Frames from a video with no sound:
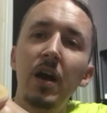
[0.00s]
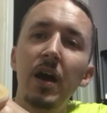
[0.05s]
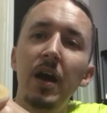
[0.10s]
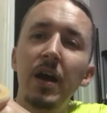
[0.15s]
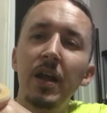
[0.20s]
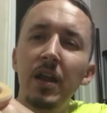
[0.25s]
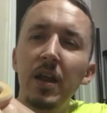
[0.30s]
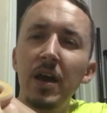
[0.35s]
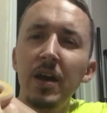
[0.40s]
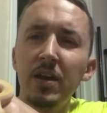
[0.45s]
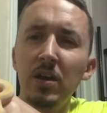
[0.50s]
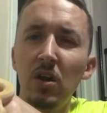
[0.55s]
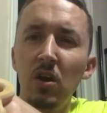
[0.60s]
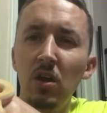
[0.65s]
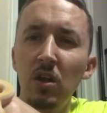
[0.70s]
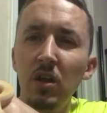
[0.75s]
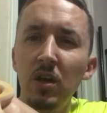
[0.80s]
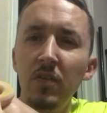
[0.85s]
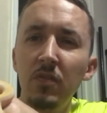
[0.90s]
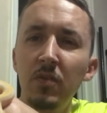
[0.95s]
I like
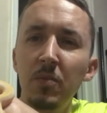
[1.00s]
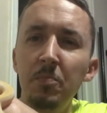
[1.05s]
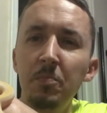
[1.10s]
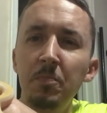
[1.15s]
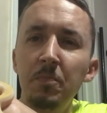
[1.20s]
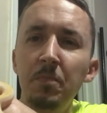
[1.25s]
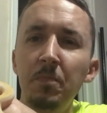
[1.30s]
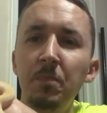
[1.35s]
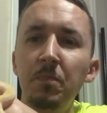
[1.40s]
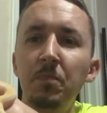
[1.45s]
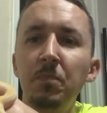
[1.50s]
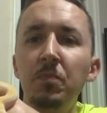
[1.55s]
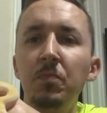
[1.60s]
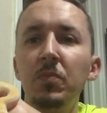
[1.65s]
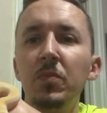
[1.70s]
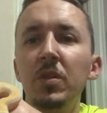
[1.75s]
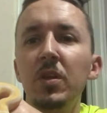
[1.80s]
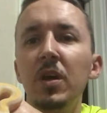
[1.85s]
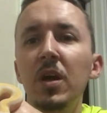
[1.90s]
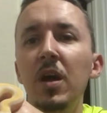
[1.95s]
all of them.
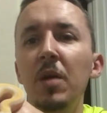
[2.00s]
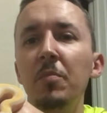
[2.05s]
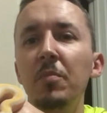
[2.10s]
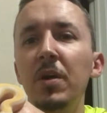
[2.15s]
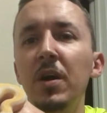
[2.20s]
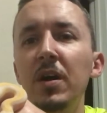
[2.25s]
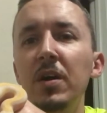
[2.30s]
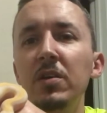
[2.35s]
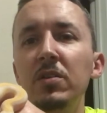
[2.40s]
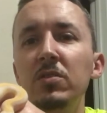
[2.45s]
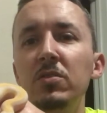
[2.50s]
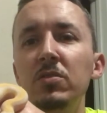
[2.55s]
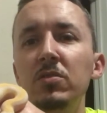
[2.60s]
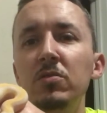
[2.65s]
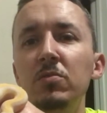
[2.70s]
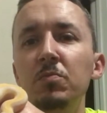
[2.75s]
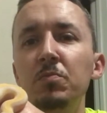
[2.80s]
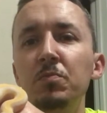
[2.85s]
I'm not,